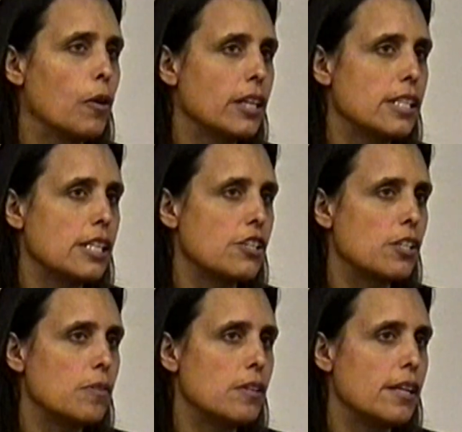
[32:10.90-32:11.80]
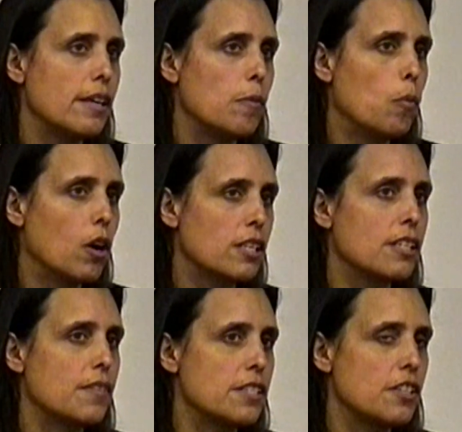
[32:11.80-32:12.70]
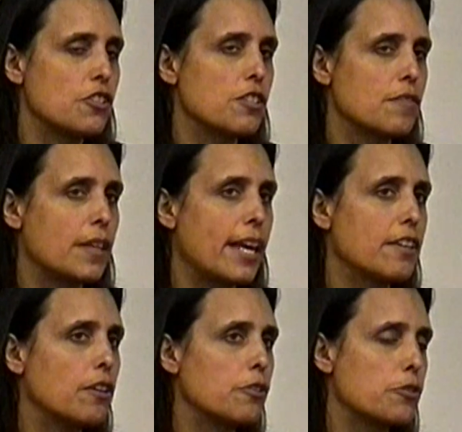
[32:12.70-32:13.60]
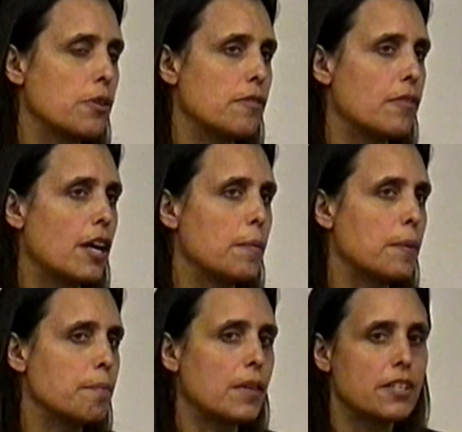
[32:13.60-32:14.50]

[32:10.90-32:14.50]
our organization works on these issues of land, culture, and environment.